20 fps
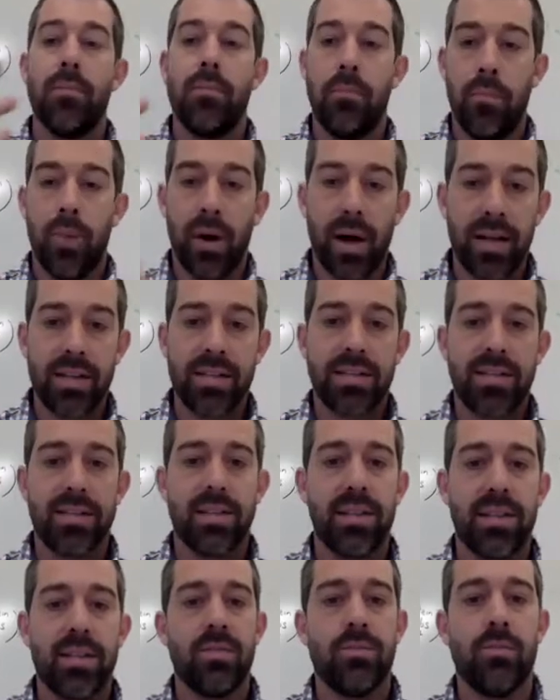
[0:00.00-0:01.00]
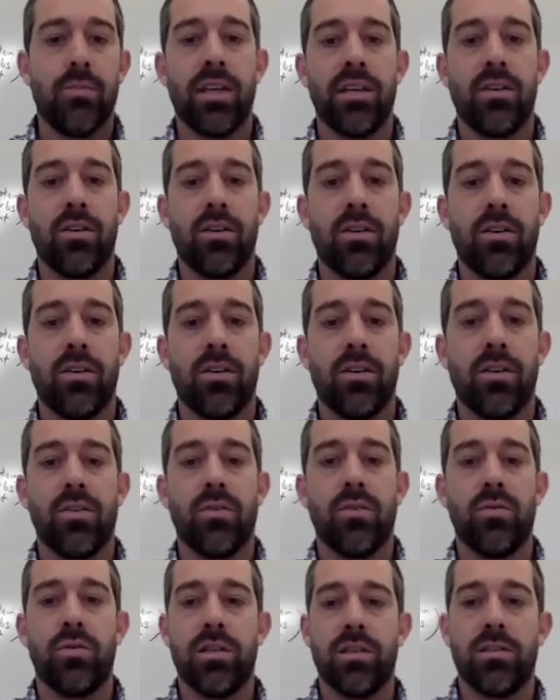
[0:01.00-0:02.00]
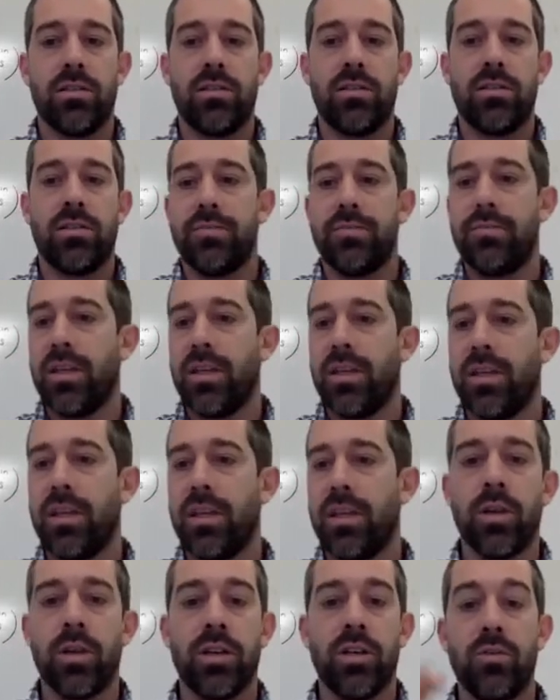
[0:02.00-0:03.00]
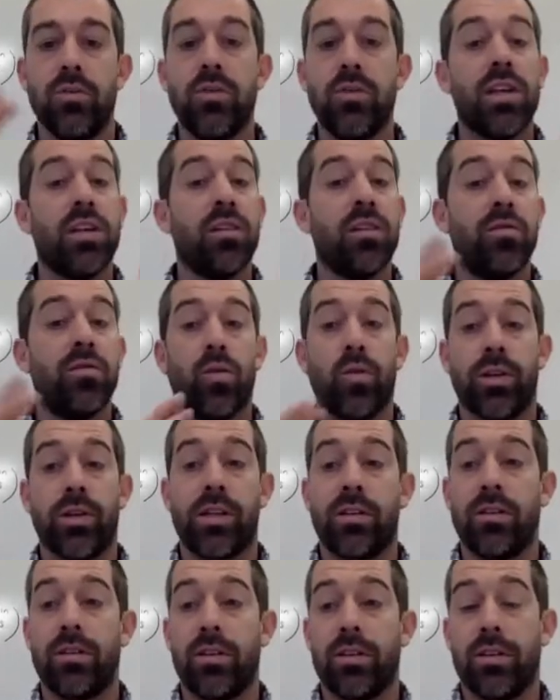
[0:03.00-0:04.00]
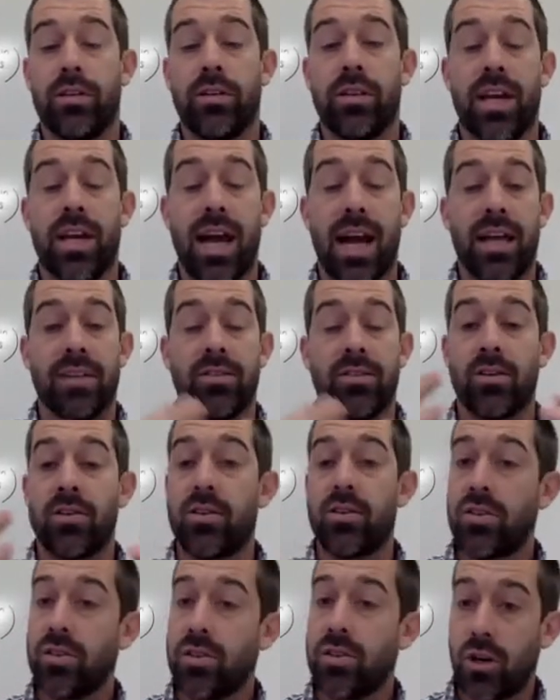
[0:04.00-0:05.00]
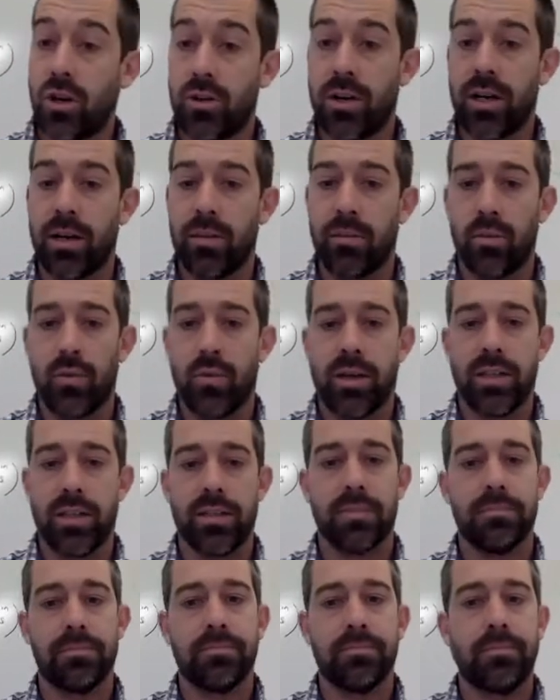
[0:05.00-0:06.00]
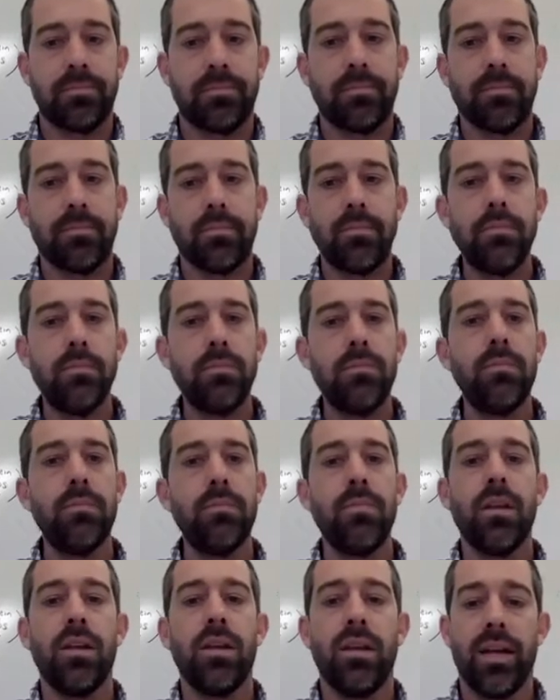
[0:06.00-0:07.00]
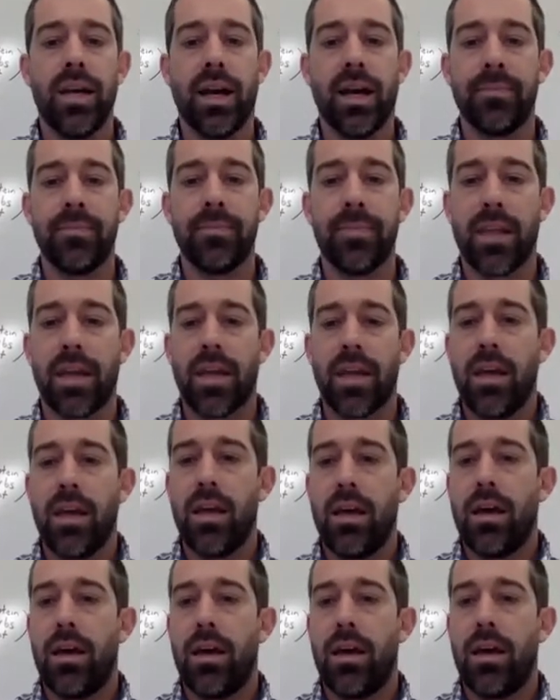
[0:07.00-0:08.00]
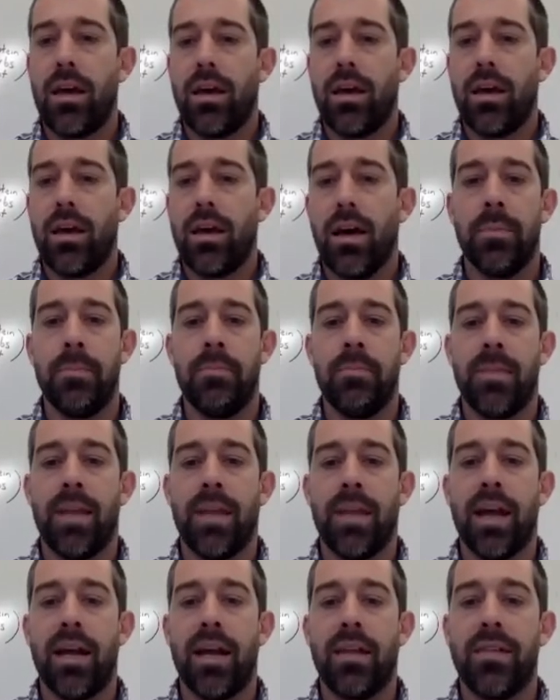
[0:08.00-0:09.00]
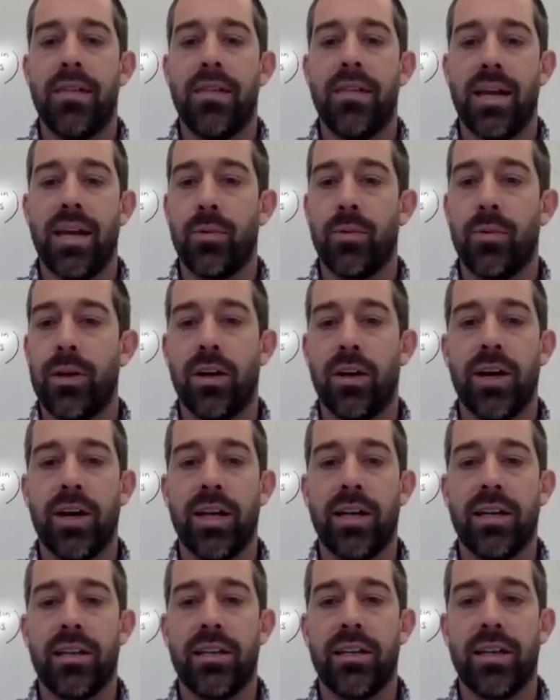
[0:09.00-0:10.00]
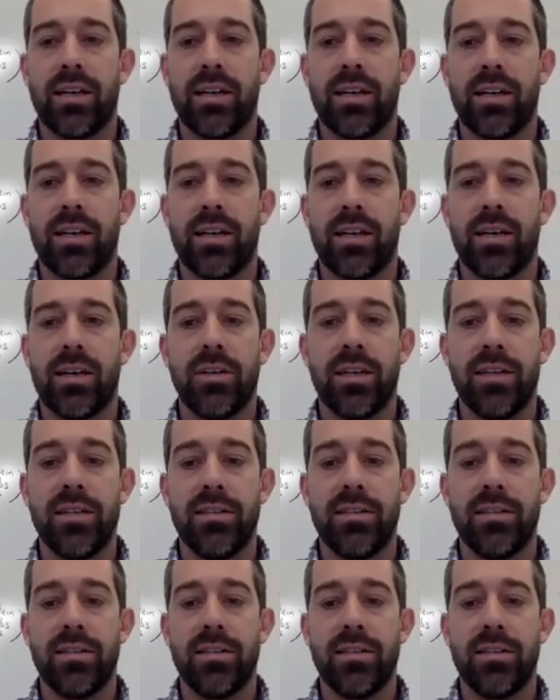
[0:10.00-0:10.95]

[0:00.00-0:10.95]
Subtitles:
But we can also just, we're using 40, 30, 30 as our starting point. Okay. And then we're going to go ahead and click calculate.